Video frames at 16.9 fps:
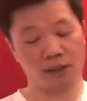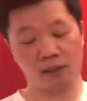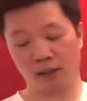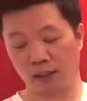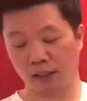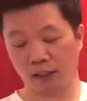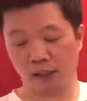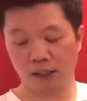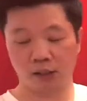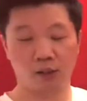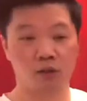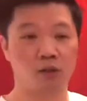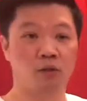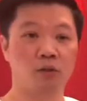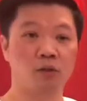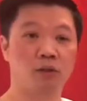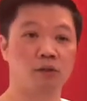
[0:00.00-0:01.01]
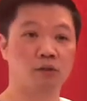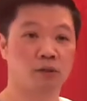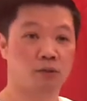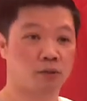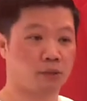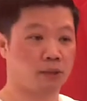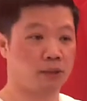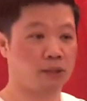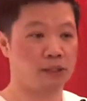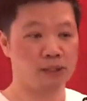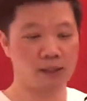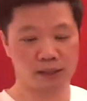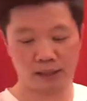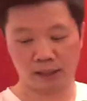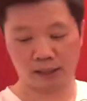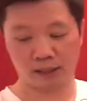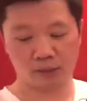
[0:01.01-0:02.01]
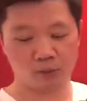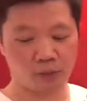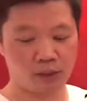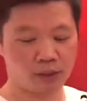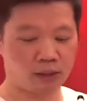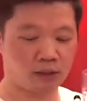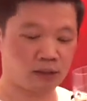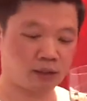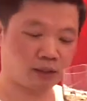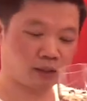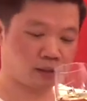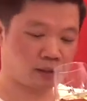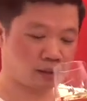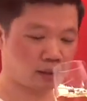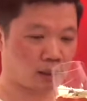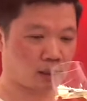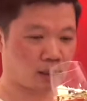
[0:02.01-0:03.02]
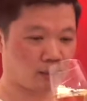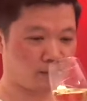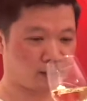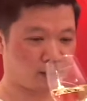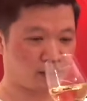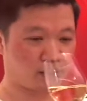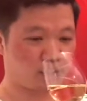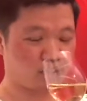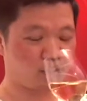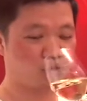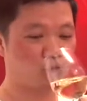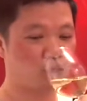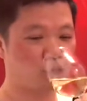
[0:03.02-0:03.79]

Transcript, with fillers: a little grease as we talk about this.